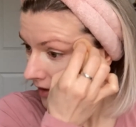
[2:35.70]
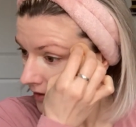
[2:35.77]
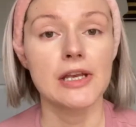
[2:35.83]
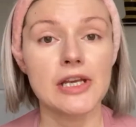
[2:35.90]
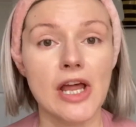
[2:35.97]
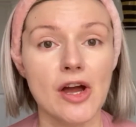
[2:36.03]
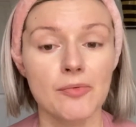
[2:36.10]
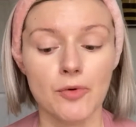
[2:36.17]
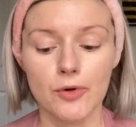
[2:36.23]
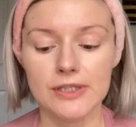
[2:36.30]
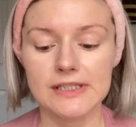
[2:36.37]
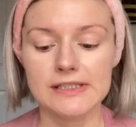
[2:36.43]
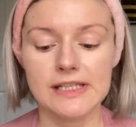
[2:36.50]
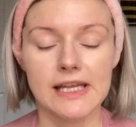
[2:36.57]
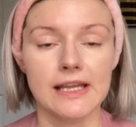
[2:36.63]
Now I'm going
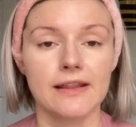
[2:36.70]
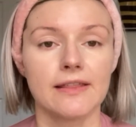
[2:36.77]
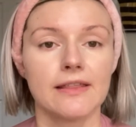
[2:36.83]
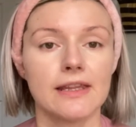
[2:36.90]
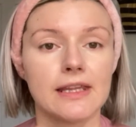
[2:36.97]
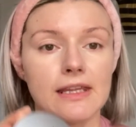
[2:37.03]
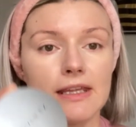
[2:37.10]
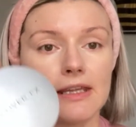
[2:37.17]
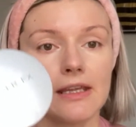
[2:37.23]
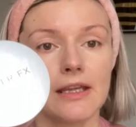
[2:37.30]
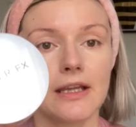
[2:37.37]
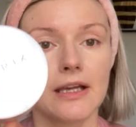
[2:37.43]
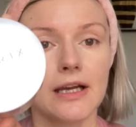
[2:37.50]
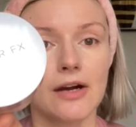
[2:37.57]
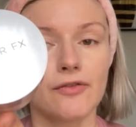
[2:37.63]
to take the
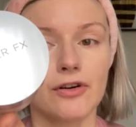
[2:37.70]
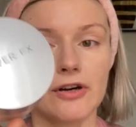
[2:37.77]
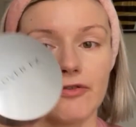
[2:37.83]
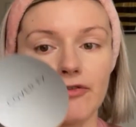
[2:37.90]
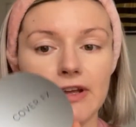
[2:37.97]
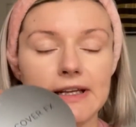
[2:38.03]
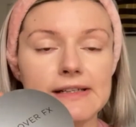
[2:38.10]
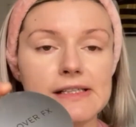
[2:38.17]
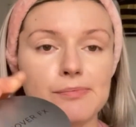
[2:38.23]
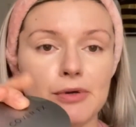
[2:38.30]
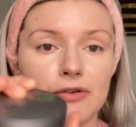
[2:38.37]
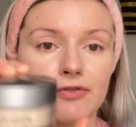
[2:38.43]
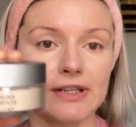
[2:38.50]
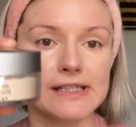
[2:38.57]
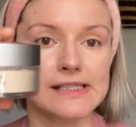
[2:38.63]
Cover FX
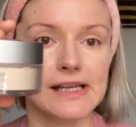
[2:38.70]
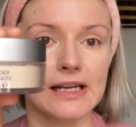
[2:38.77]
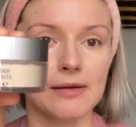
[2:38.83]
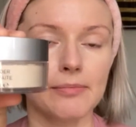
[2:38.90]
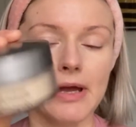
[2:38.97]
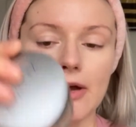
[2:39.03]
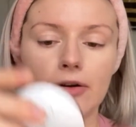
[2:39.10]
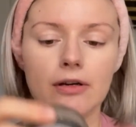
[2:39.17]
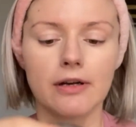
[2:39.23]
Perfect Setting Powder,